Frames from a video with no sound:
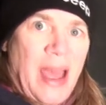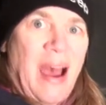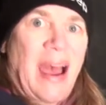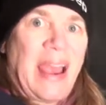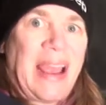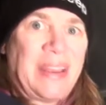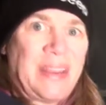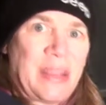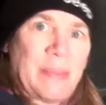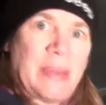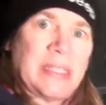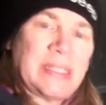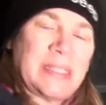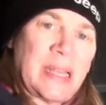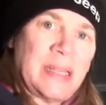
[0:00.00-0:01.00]
I had to get my
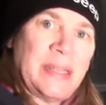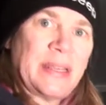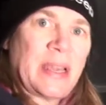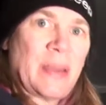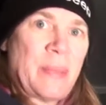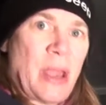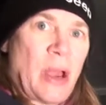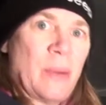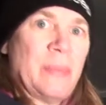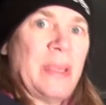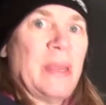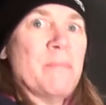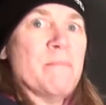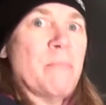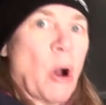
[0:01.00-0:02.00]
son to come help me,
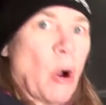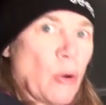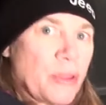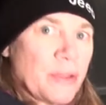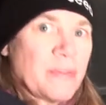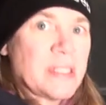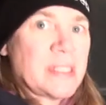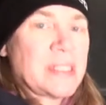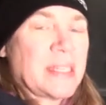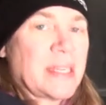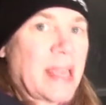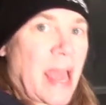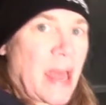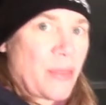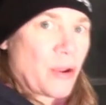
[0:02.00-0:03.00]
and both of us
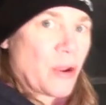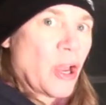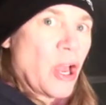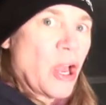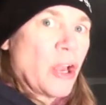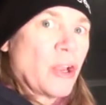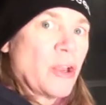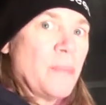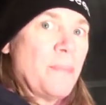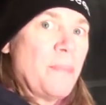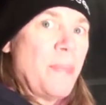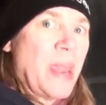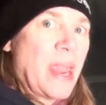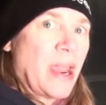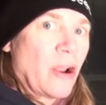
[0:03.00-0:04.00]
together could
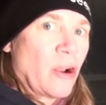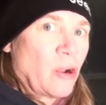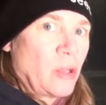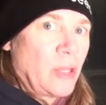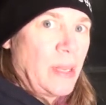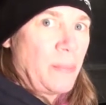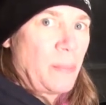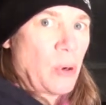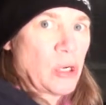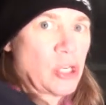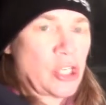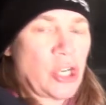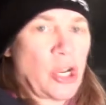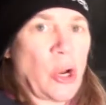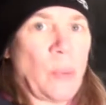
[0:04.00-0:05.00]
barely
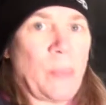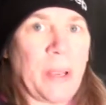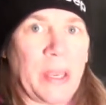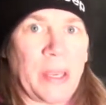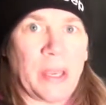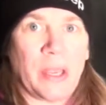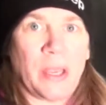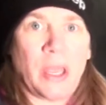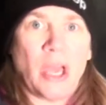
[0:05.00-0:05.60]
push it open.